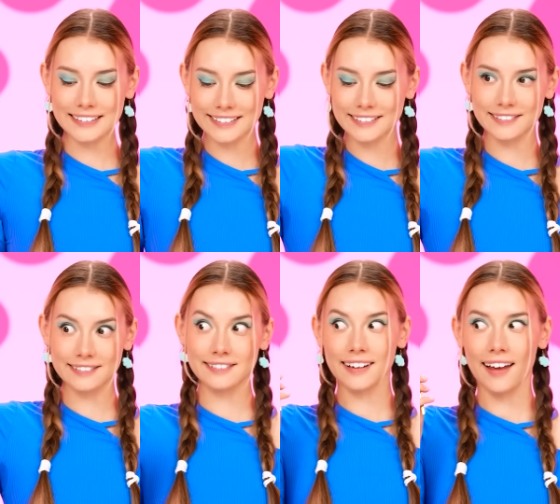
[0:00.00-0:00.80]
And
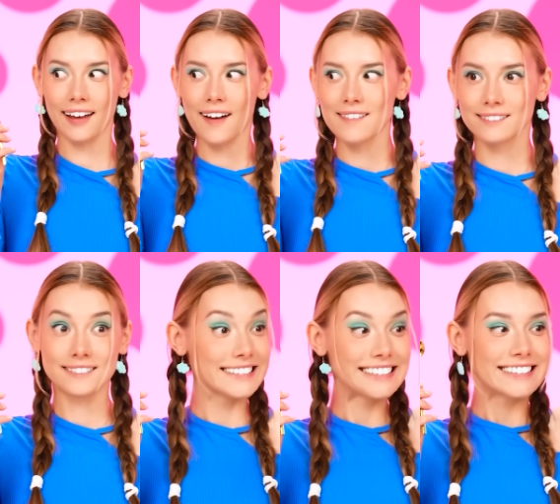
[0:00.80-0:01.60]
then I definitely
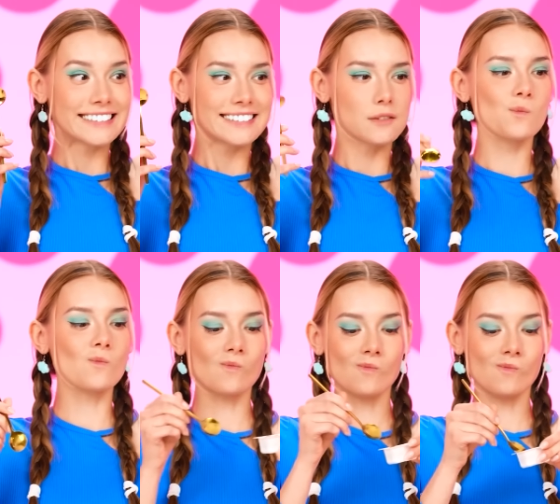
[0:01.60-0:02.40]
have enough for
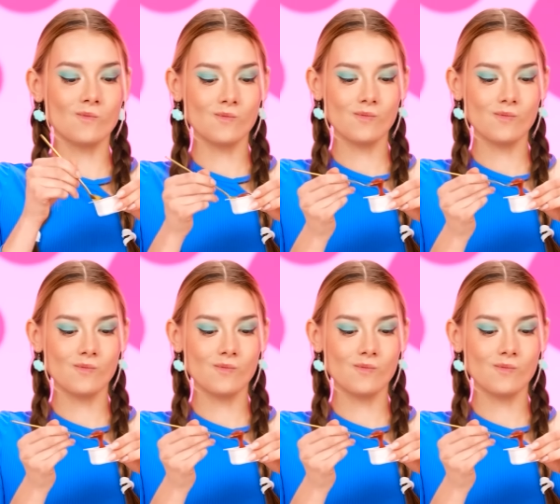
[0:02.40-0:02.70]
everything.